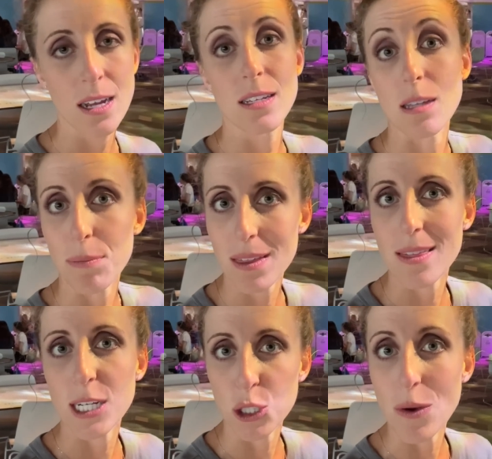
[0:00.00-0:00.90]
something that
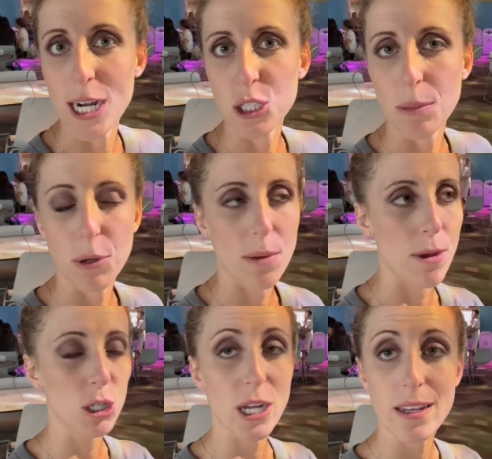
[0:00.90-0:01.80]
they do actually put in
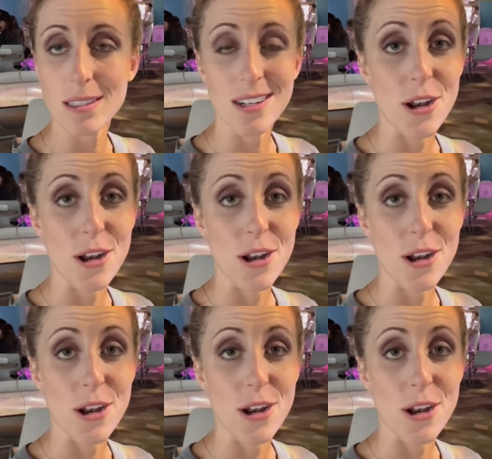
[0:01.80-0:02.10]
milkshakes.